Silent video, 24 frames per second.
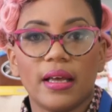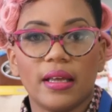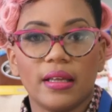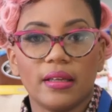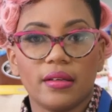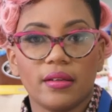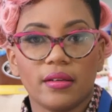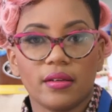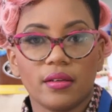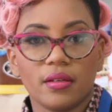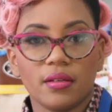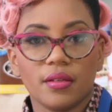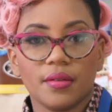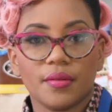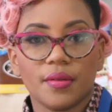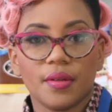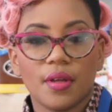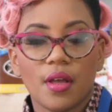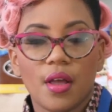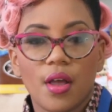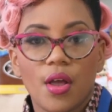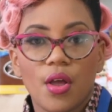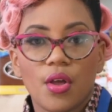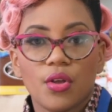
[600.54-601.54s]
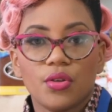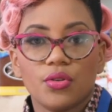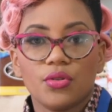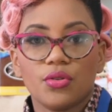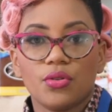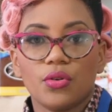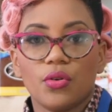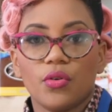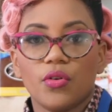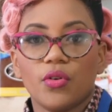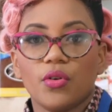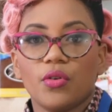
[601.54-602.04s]
either.
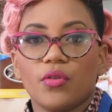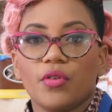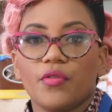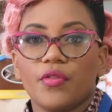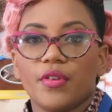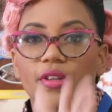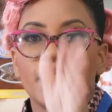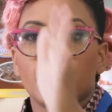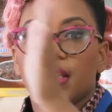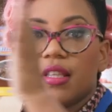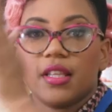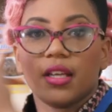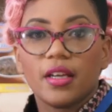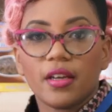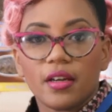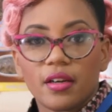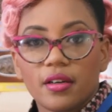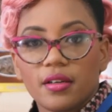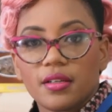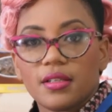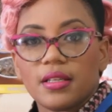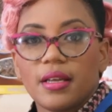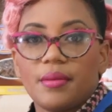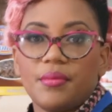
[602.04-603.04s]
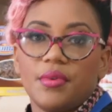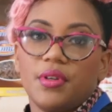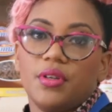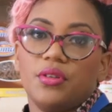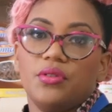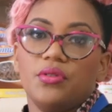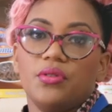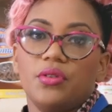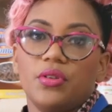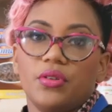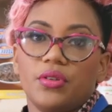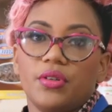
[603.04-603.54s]
So for theirs, I'm going
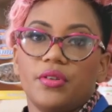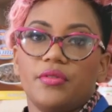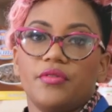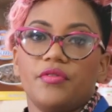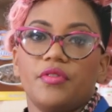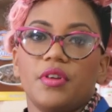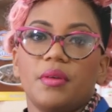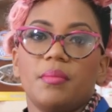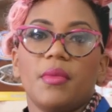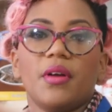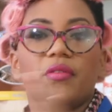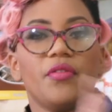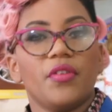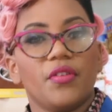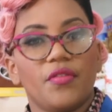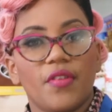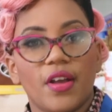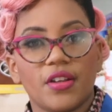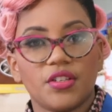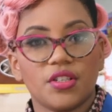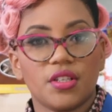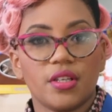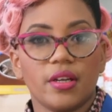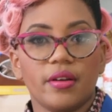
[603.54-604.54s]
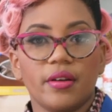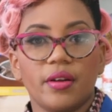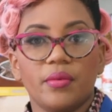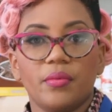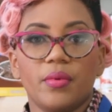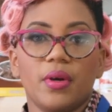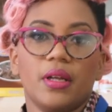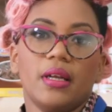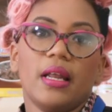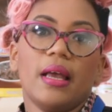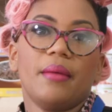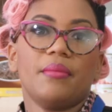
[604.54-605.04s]
to do gluten-free, but for the vegetarian
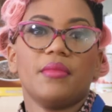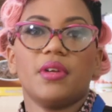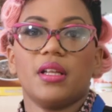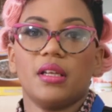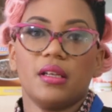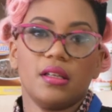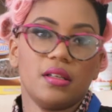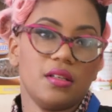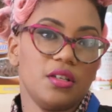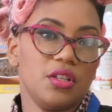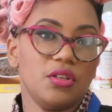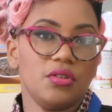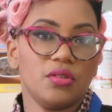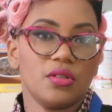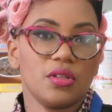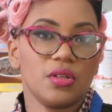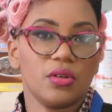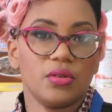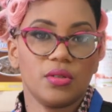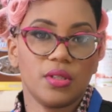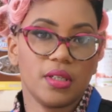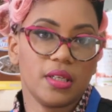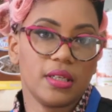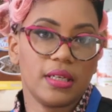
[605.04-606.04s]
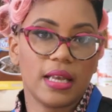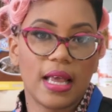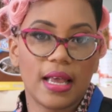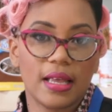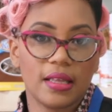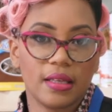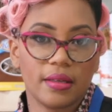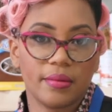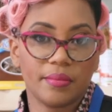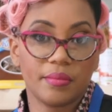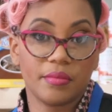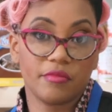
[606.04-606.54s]
one, I'm going to use gluten
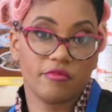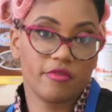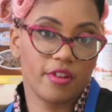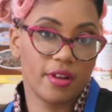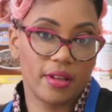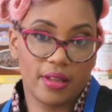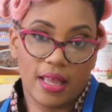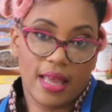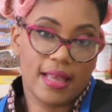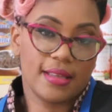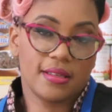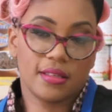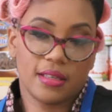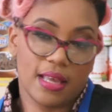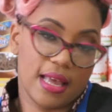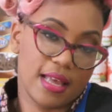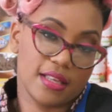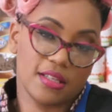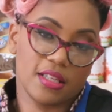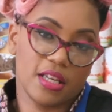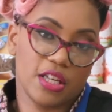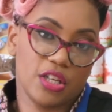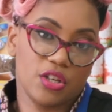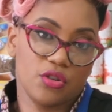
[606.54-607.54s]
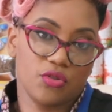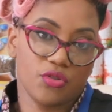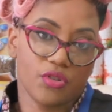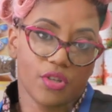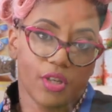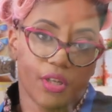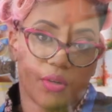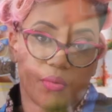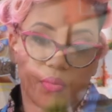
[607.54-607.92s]
as I usually